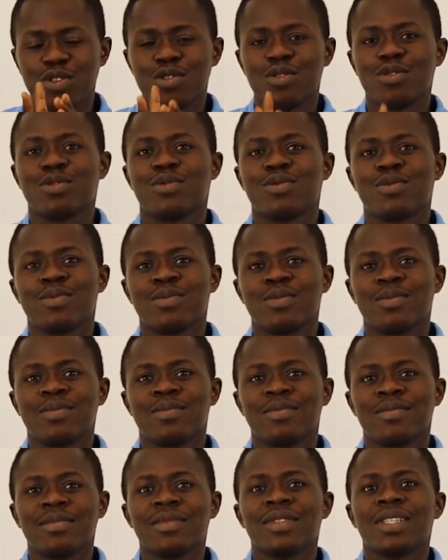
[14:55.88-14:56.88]
I'll sign
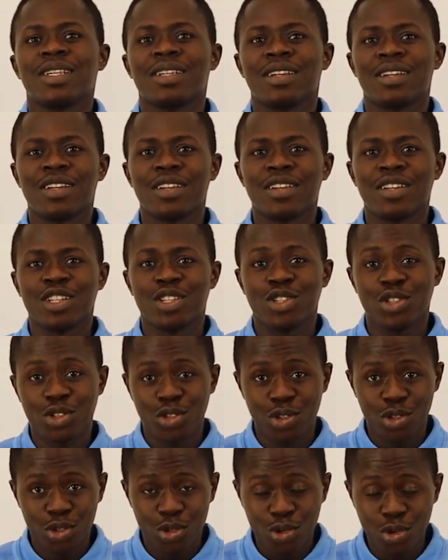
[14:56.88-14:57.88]
off
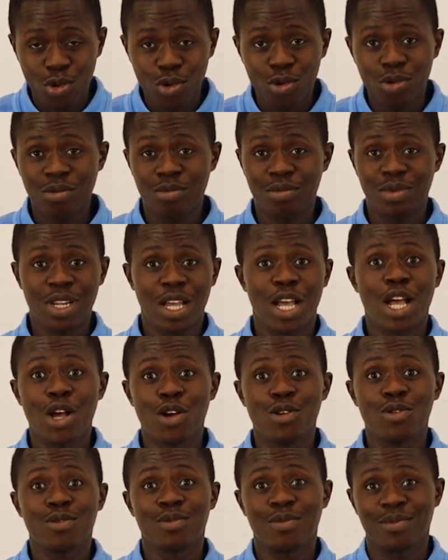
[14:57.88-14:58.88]
now and then I'll meet
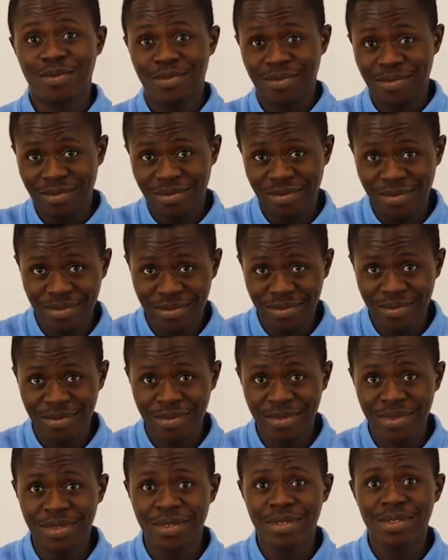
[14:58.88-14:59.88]
you in the next class.